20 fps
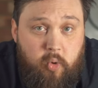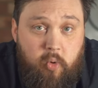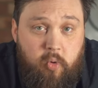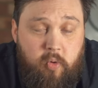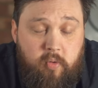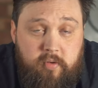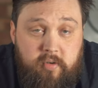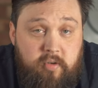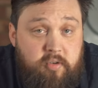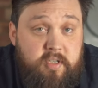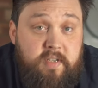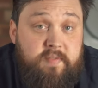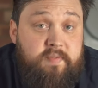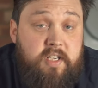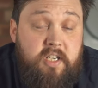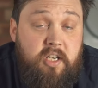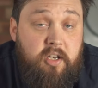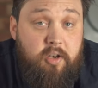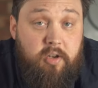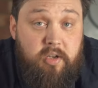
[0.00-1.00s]
or not
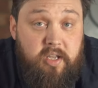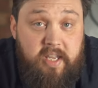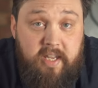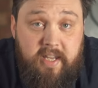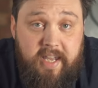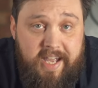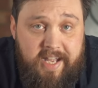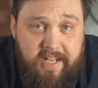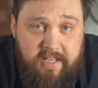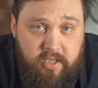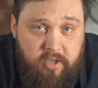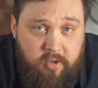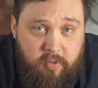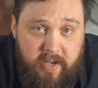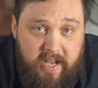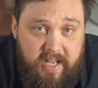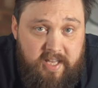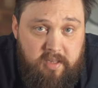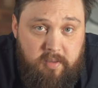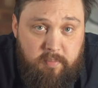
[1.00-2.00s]
even looking at
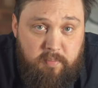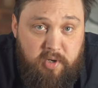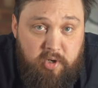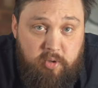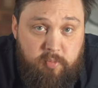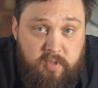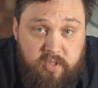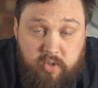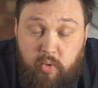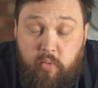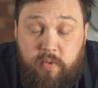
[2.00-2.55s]
you at the moment,